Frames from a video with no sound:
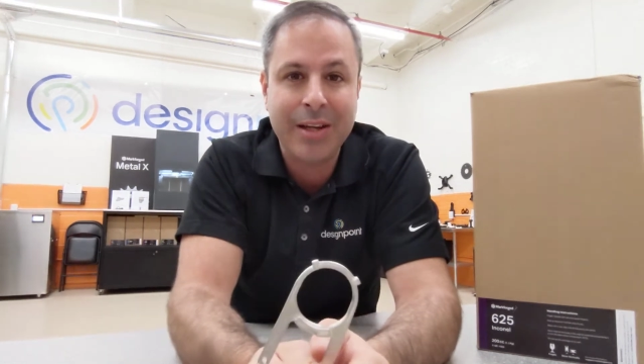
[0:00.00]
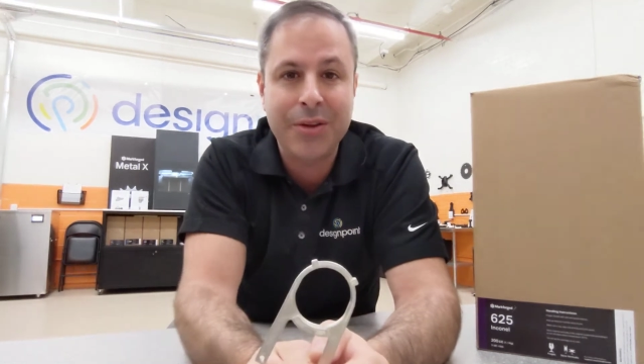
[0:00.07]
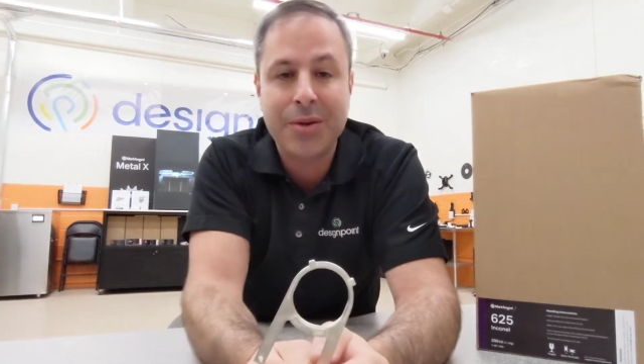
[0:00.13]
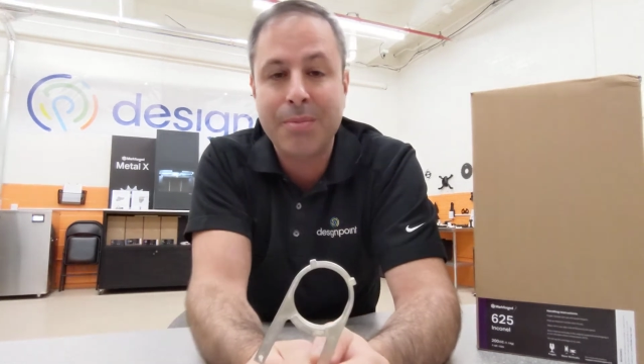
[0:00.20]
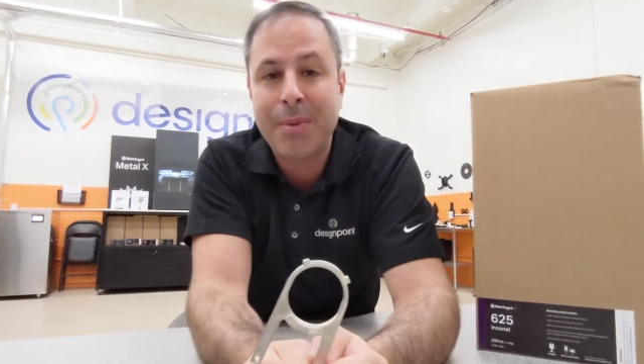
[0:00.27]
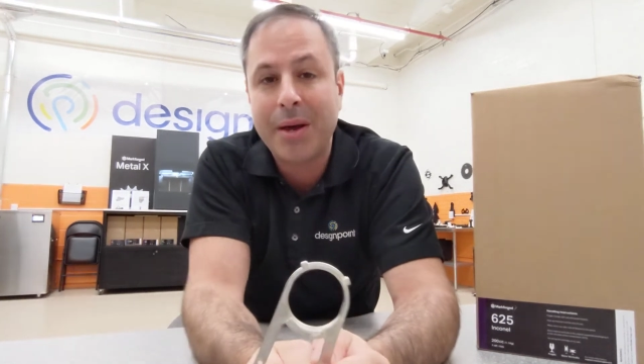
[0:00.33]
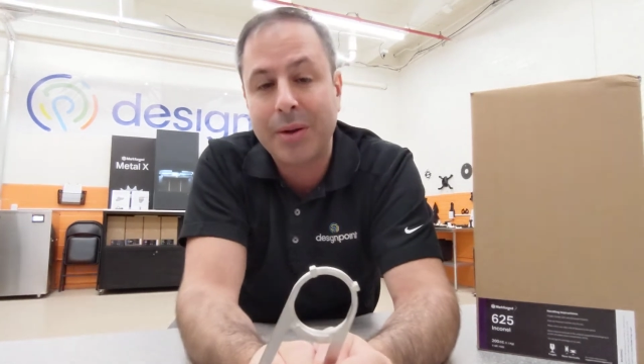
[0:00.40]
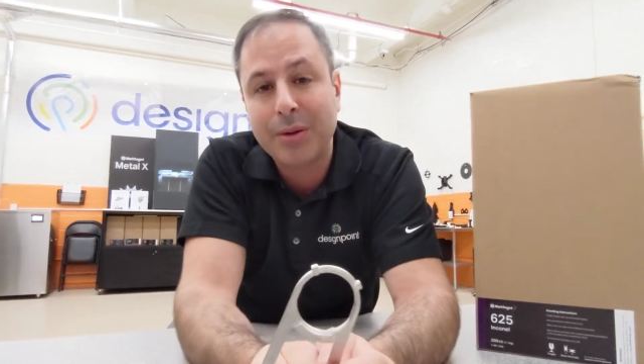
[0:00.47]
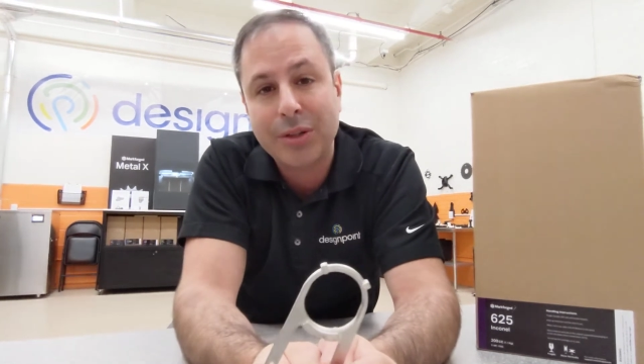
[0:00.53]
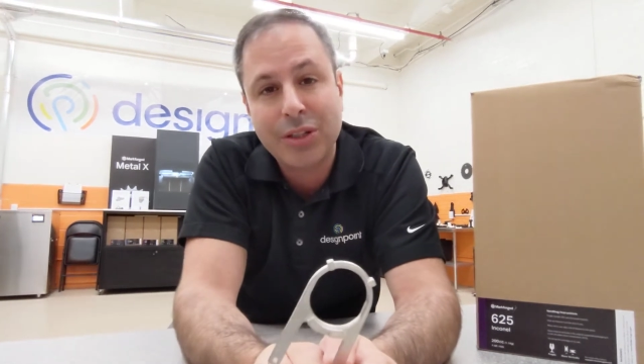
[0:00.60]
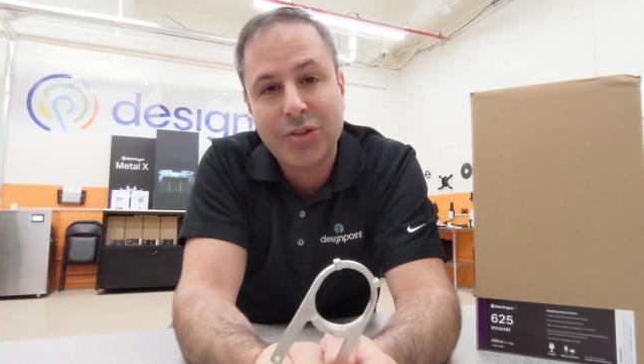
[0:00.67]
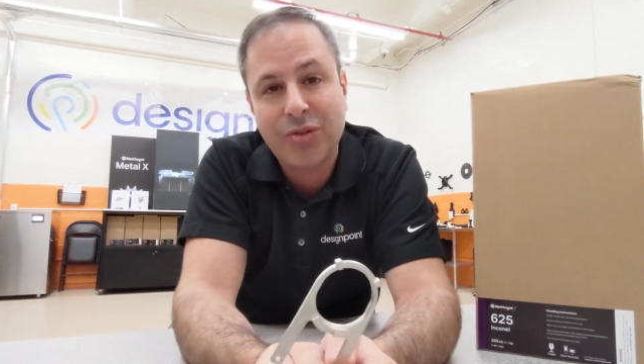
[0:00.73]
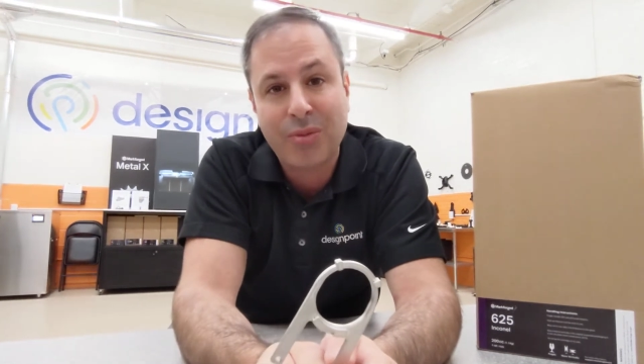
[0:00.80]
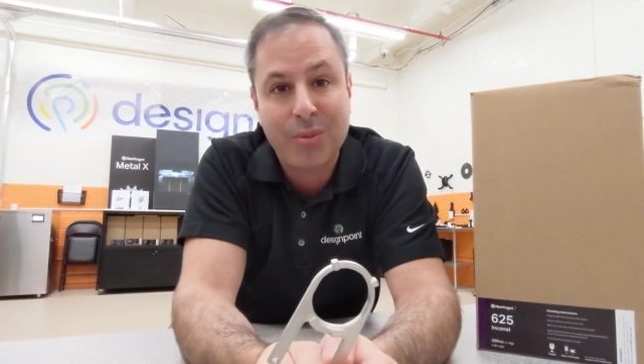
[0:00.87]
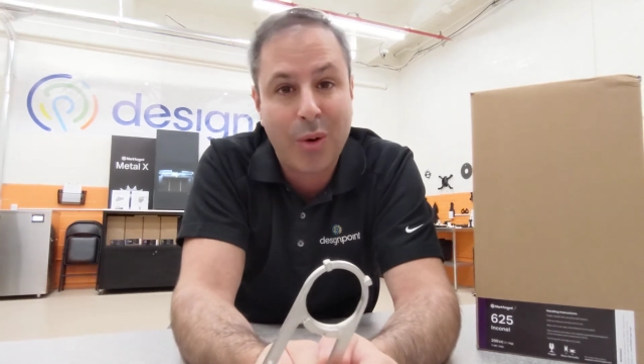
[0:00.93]
other metals
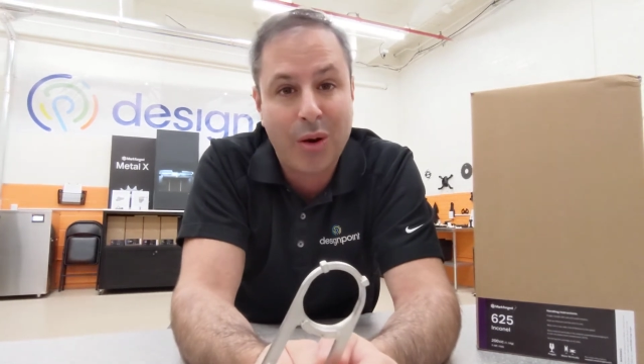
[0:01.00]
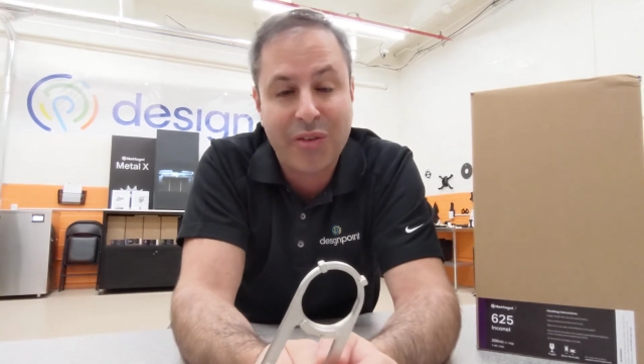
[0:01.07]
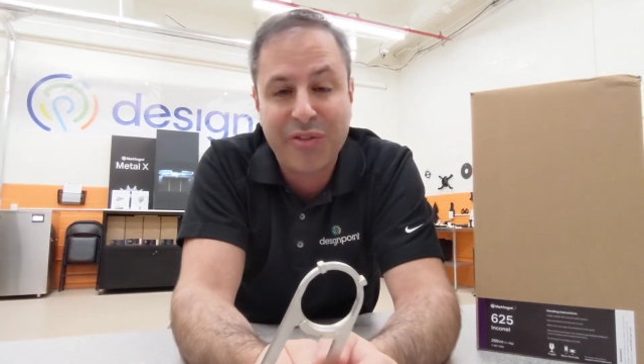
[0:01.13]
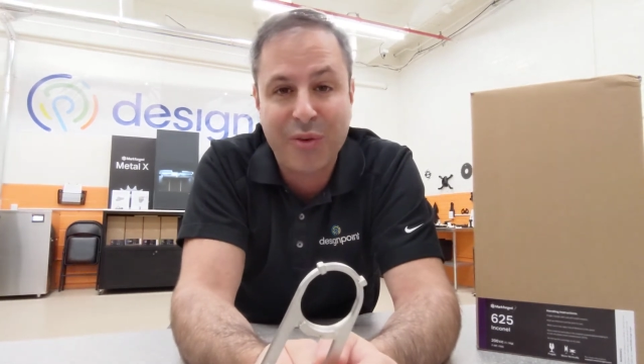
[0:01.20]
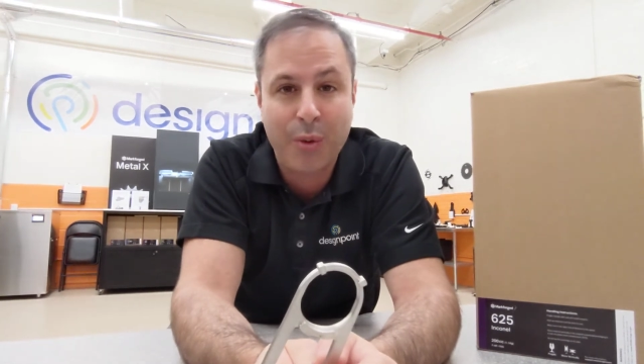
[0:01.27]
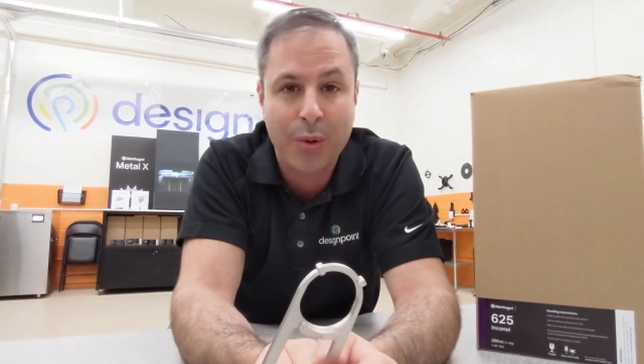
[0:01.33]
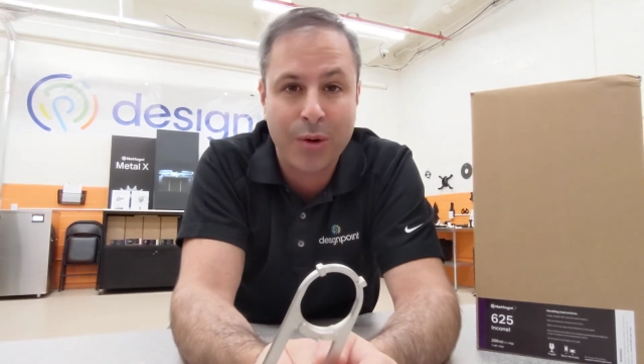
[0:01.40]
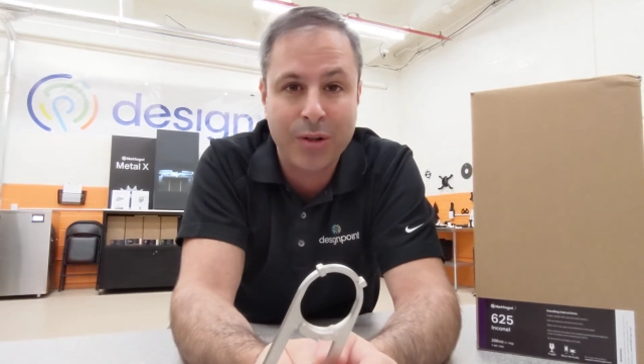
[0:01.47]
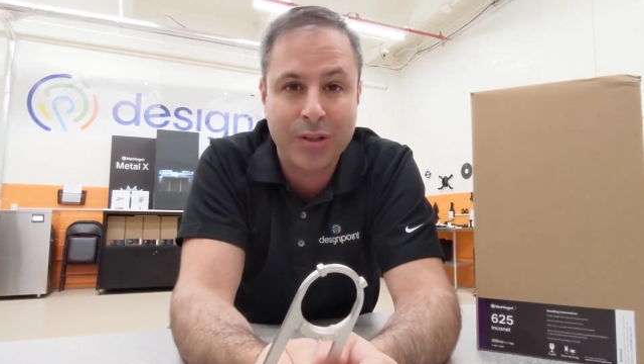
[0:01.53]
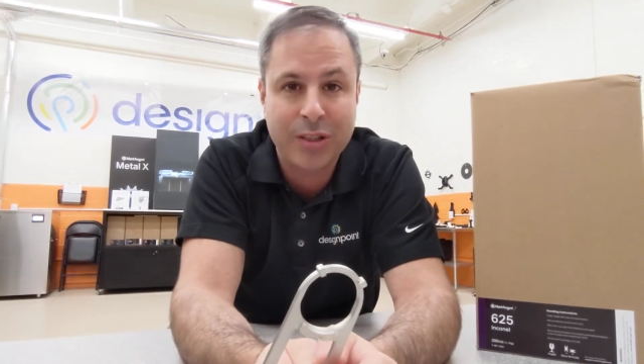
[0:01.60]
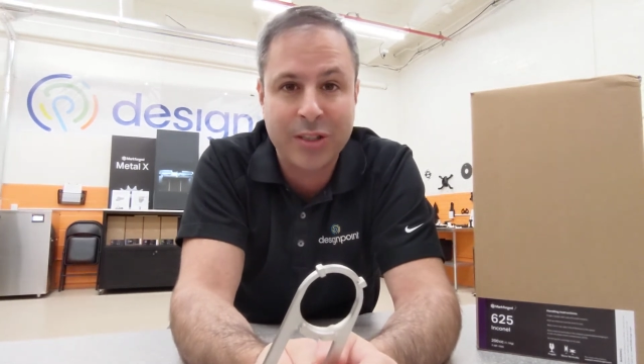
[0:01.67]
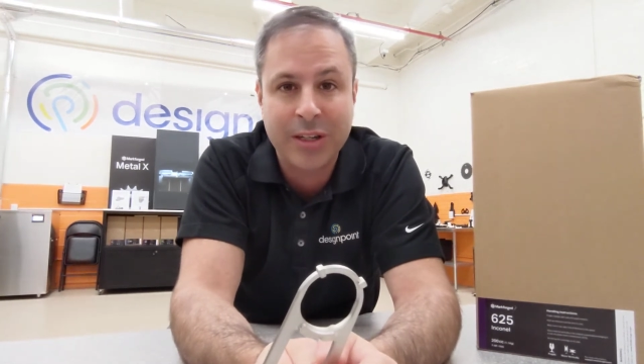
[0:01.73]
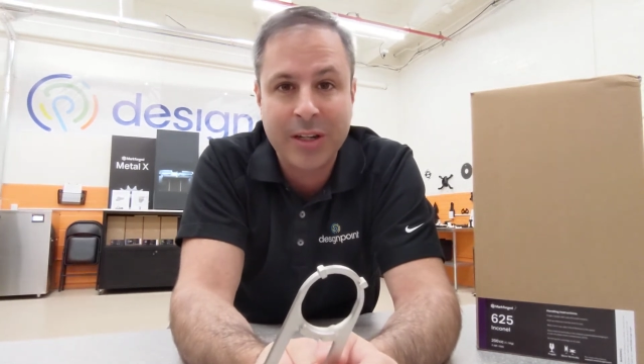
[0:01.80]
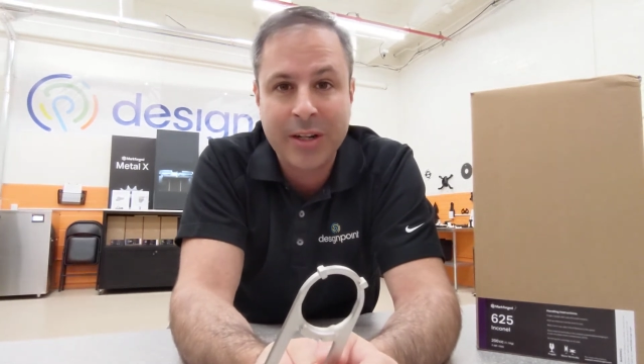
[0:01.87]
from Markforged,